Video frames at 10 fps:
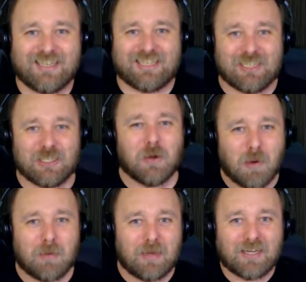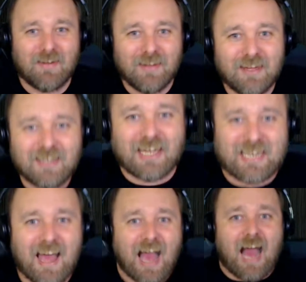You know what I mean?
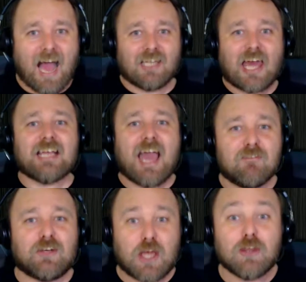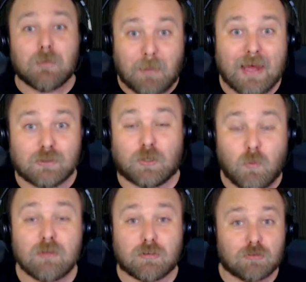Like, I like having the other bells and
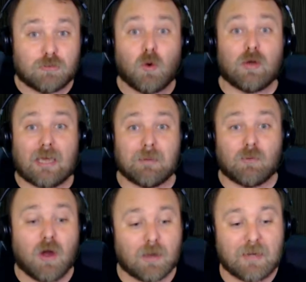whistles, don't get me wrong.